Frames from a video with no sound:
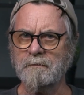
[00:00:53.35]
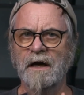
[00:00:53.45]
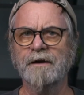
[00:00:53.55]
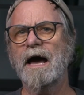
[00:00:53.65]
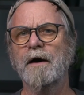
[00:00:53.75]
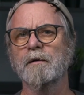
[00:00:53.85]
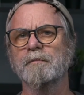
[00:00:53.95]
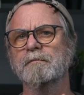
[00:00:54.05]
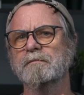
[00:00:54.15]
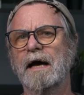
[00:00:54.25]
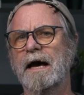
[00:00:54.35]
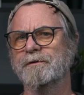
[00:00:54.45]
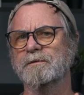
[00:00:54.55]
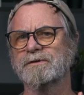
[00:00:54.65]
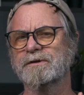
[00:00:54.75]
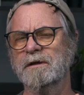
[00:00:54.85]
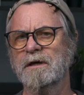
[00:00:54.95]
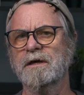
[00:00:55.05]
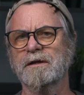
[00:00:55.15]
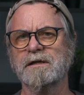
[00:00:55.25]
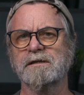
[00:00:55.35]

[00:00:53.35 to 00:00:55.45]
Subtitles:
and how it handles these